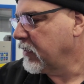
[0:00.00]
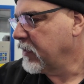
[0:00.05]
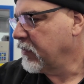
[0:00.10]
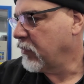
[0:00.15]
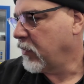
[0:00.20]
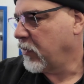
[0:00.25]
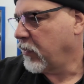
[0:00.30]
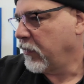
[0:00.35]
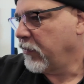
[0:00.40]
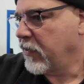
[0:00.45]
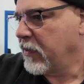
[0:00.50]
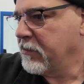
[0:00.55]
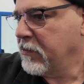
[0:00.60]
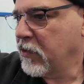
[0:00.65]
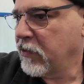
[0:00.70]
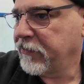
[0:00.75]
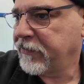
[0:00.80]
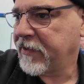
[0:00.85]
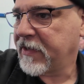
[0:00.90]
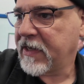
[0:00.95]
know, it
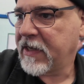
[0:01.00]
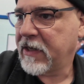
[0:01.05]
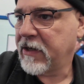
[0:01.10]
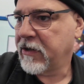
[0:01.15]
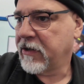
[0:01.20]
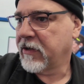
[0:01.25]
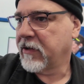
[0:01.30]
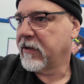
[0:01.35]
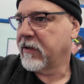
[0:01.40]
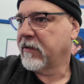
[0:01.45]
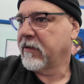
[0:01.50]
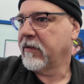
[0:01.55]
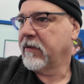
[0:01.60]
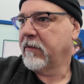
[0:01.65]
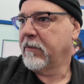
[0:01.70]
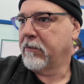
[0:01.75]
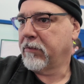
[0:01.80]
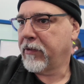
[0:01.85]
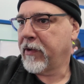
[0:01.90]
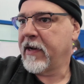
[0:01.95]
removes the inner
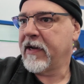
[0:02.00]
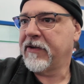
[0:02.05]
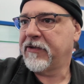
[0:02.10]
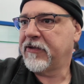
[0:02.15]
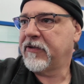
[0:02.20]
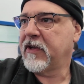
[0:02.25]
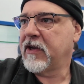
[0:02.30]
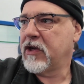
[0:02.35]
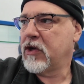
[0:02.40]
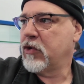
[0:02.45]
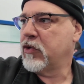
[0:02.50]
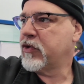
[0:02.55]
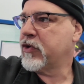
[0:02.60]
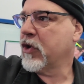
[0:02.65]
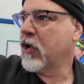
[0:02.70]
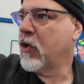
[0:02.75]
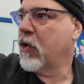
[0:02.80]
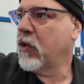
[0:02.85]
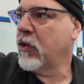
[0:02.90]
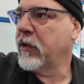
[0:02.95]
brace that used
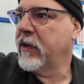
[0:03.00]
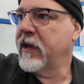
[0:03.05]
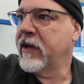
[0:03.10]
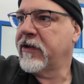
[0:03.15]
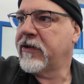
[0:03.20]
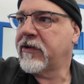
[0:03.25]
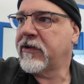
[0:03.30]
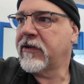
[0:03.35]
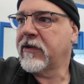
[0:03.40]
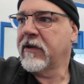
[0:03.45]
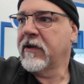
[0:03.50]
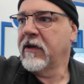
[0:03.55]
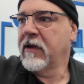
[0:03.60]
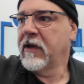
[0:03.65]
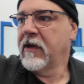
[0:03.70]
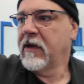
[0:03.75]
to hold this.